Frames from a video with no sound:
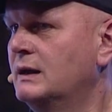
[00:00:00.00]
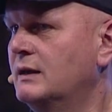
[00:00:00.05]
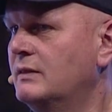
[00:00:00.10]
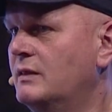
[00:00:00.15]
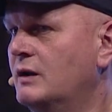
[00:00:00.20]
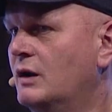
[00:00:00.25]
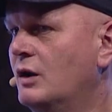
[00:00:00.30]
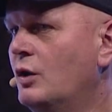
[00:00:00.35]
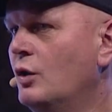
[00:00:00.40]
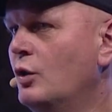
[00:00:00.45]

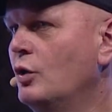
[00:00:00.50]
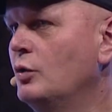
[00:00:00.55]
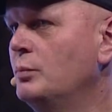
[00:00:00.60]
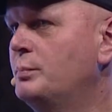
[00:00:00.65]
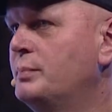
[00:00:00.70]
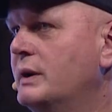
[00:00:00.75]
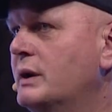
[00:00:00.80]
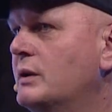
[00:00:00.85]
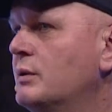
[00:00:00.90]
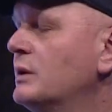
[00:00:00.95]
the whole
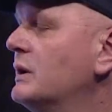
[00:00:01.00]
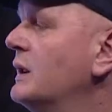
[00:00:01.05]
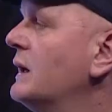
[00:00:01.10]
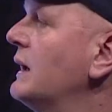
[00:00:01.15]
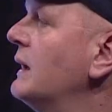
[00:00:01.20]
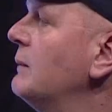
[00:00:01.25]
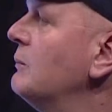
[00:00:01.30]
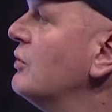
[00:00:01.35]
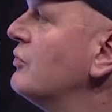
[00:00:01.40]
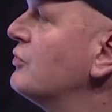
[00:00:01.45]

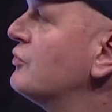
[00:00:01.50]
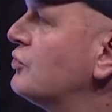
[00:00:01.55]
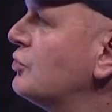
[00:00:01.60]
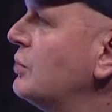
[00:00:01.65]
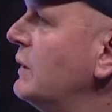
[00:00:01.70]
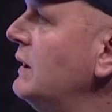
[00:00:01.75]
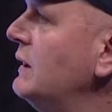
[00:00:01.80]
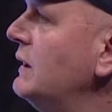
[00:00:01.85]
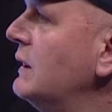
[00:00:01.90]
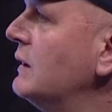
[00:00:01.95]
paradigm of
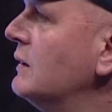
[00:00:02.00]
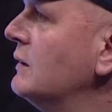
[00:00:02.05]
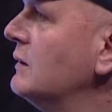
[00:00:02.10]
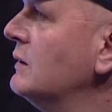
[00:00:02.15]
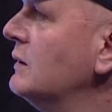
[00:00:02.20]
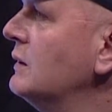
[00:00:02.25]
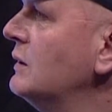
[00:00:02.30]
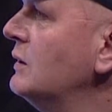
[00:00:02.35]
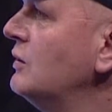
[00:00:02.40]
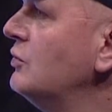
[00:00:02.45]
trading
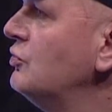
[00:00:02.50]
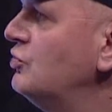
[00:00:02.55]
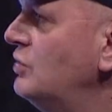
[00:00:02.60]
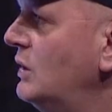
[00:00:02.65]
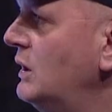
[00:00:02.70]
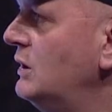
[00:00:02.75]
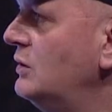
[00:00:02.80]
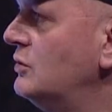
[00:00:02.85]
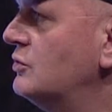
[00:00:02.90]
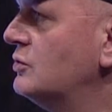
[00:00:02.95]

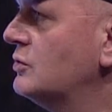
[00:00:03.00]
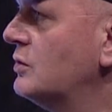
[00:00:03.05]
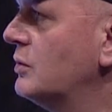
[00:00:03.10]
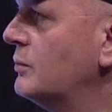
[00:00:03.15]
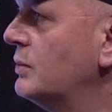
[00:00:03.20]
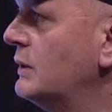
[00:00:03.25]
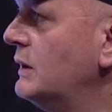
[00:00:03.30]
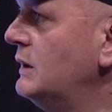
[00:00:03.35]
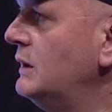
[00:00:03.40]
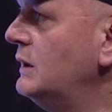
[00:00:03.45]
changed
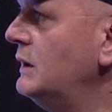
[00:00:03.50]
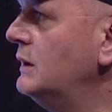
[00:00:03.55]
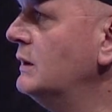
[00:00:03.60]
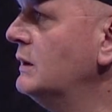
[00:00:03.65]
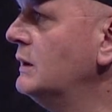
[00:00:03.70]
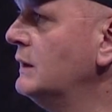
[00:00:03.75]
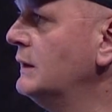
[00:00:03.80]
completely.